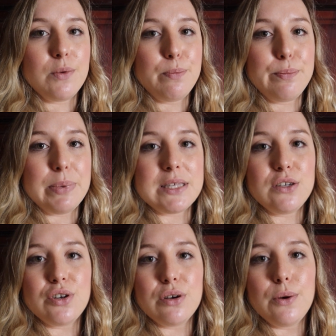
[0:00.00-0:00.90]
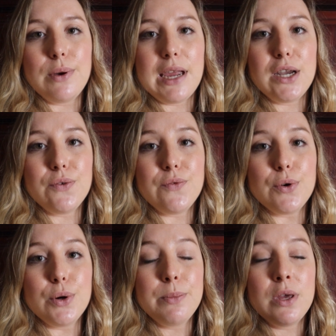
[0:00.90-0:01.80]
the passenger locator
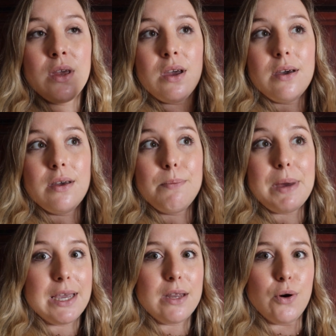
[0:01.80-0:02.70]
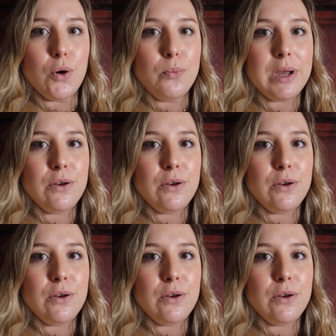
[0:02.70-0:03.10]
form, back at home.